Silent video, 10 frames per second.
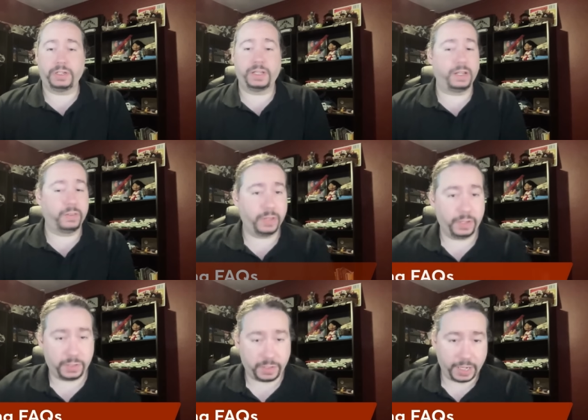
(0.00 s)
to end
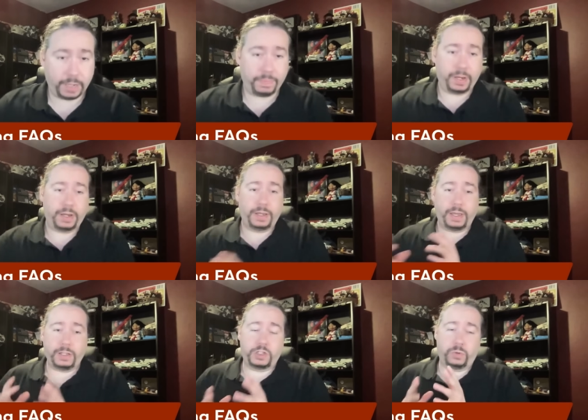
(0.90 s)
things today by
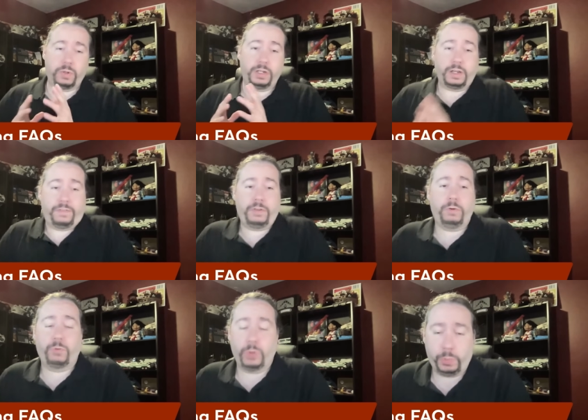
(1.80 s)
answering a
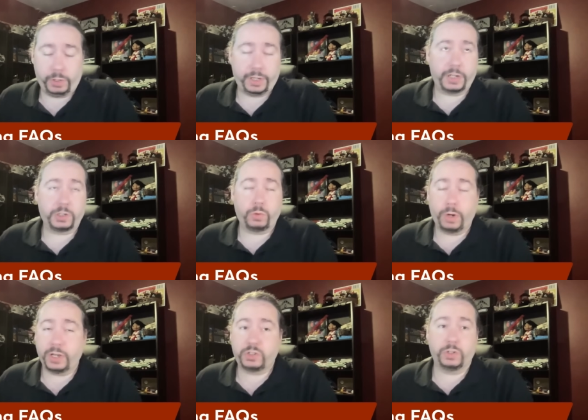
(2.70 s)
few frequently asked
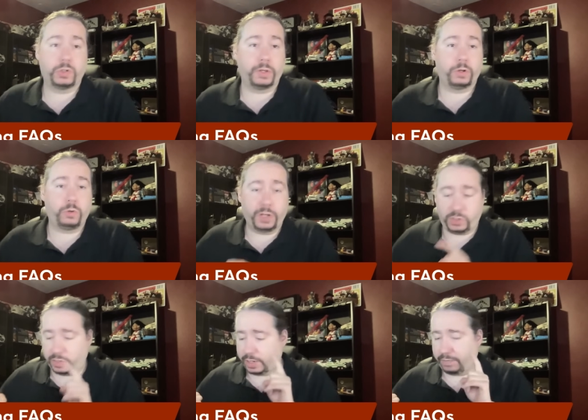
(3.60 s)
questions, or rather,
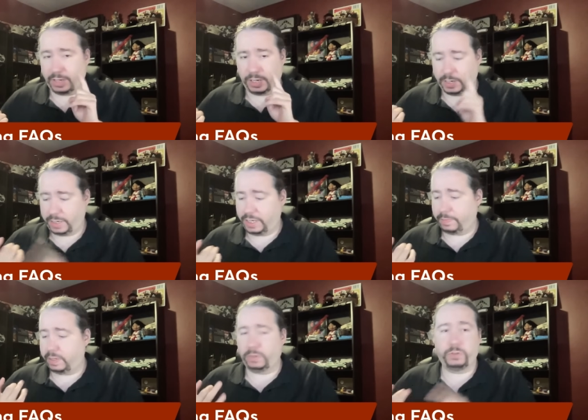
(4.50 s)
questions I've gotten
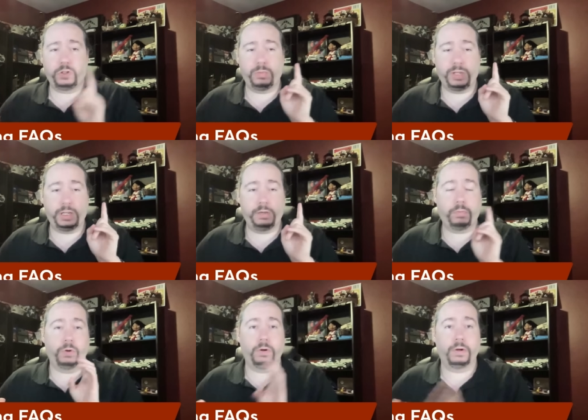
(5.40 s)
emailed to me,
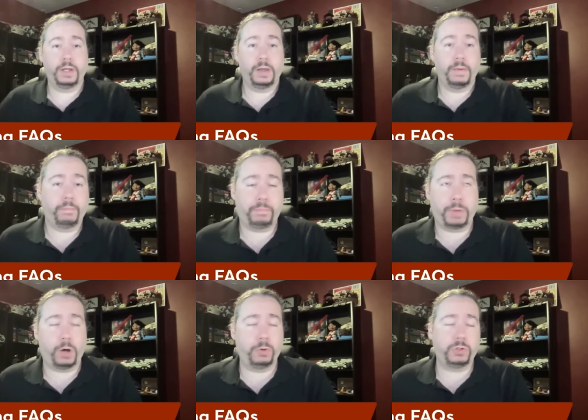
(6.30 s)
were
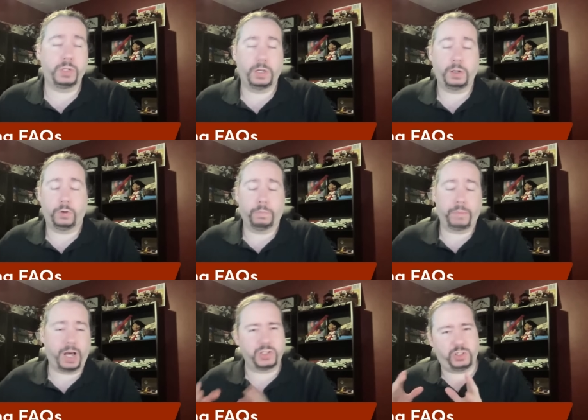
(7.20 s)
posted or
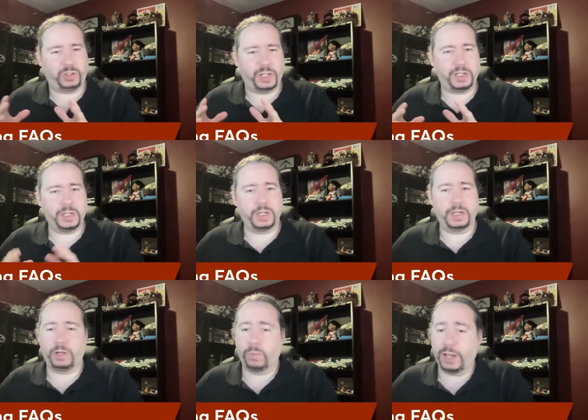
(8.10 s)
postulated in
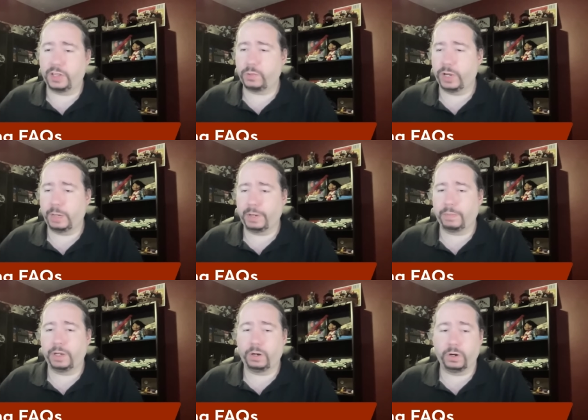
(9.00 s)
a Reddit thread about
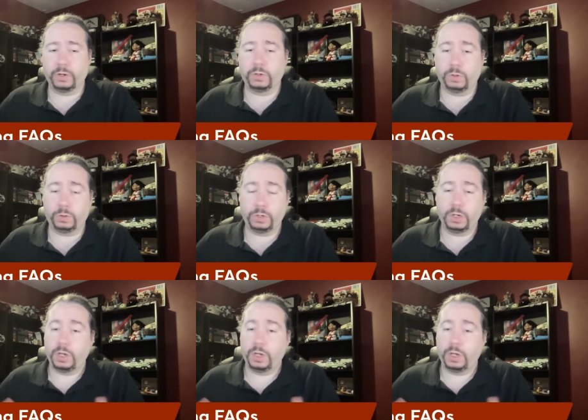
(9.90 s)
my article,